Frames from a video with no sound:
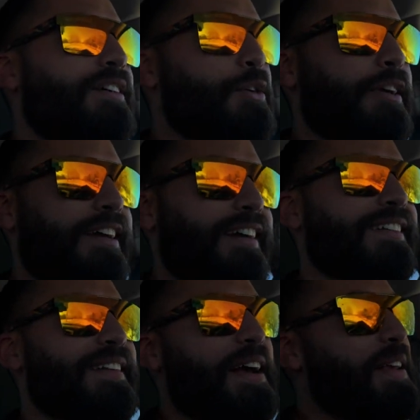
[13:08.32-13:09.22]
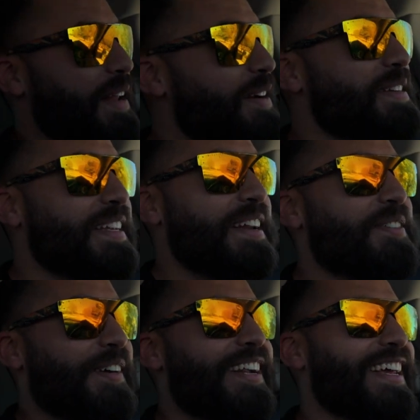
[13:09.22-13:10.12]
Oh yeah. Okay, there's a
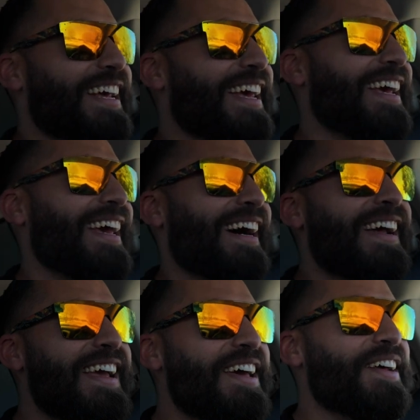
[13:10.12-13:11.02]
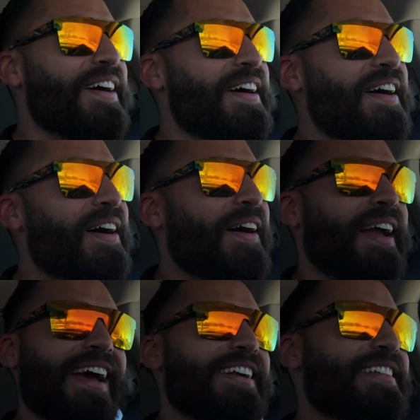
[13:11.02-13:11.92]
difference.
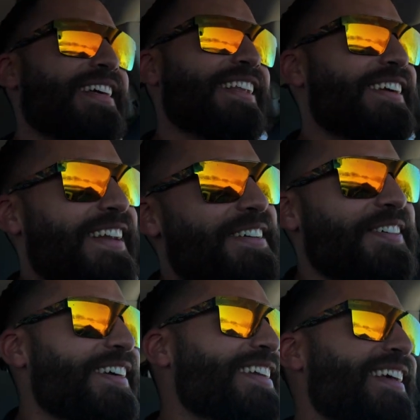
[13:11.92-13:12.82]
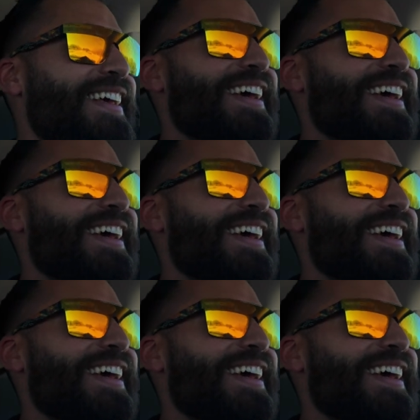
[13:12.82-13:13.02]
Okay, there's a clear difference.